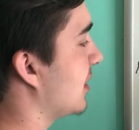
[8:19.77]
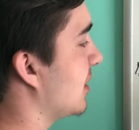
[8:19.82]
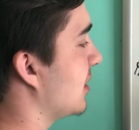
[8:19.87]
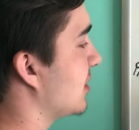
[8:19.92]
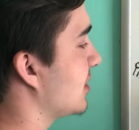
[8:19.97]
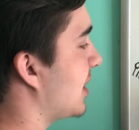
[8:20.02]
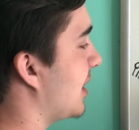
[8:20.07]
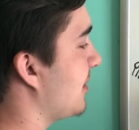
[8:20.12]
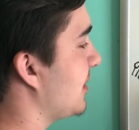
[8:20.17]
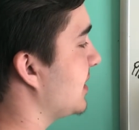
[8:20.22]

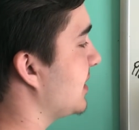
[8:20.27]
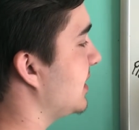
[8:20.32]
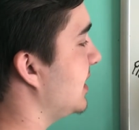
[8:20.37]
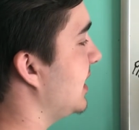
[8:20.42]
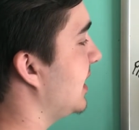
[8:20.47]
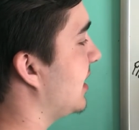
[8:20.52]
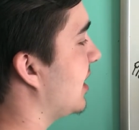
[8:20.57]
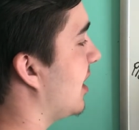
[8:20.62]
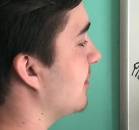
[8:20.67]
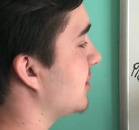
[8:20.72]
So that means he
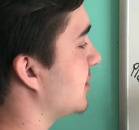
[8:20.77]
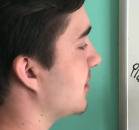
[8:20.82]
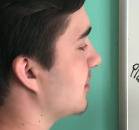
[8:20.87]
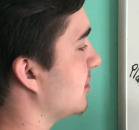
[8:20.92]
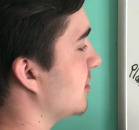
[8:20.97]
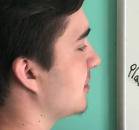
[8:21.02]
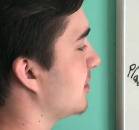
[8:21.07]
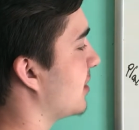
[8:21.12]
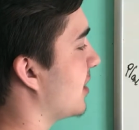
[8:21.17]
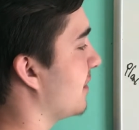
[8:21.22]
comes from
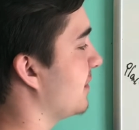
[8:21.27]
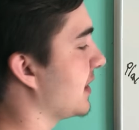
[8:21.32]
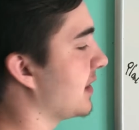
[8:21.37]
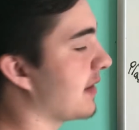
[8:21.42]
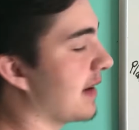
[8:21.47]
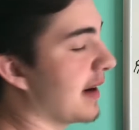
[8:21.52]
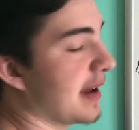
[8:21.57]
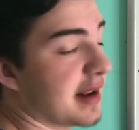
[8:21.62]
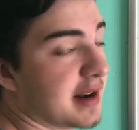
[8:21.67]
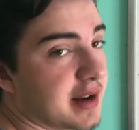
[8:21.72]
Dubrovnik,
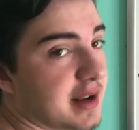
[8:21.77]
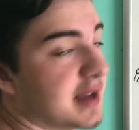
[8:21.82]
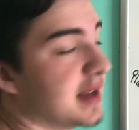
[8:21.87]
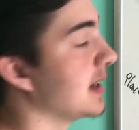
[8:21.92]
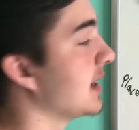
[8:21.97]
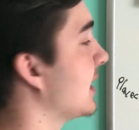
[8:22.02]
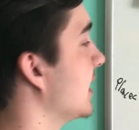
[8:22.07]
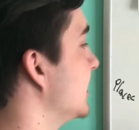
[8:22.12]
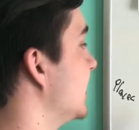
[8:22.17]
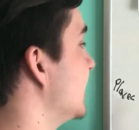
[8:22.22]
right?
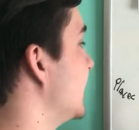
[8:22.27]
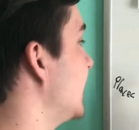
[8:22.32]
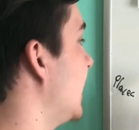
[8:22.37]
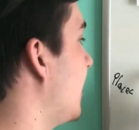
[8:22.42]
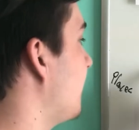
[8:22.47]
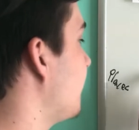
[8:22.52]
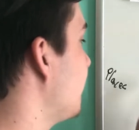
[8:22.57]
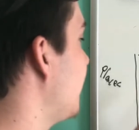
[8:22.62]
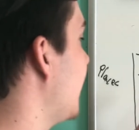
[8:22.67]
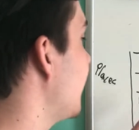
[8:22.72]
Because he's
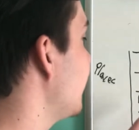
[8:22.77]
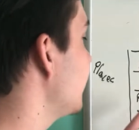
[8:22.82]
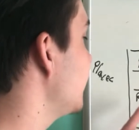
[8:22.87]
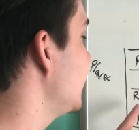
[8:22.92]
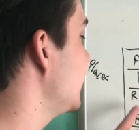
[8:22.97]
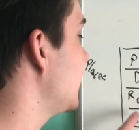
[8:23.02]
not from Paris, he's